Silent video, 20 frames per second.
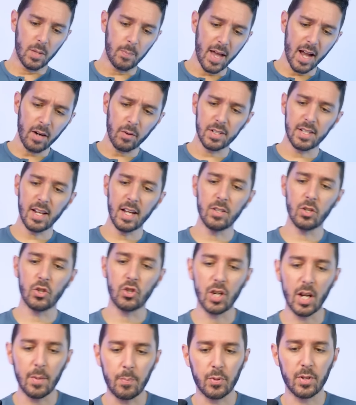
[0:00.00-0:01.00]
The bag retains its
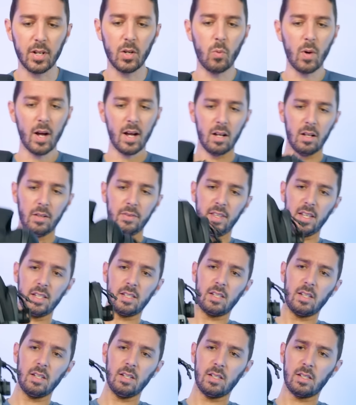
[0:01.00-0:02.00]
shape pretty well.
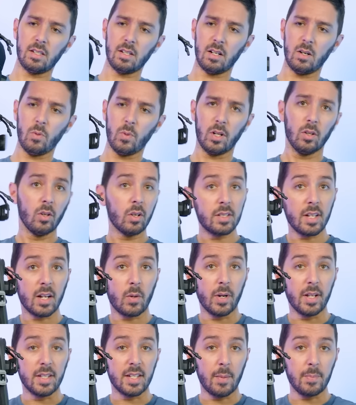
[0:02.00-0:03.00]
This is uh, what it looks like when it's